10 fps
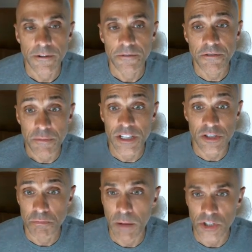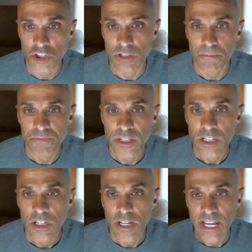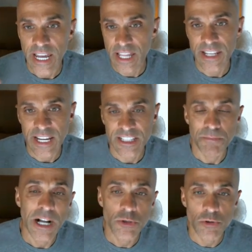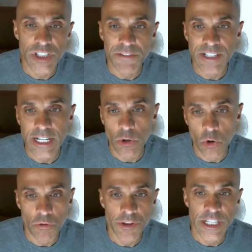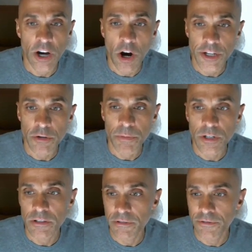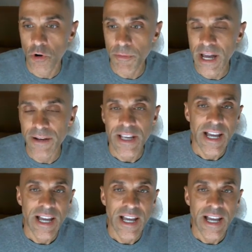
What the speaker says: from this publishing. And in module 7, I go over the audiobook format.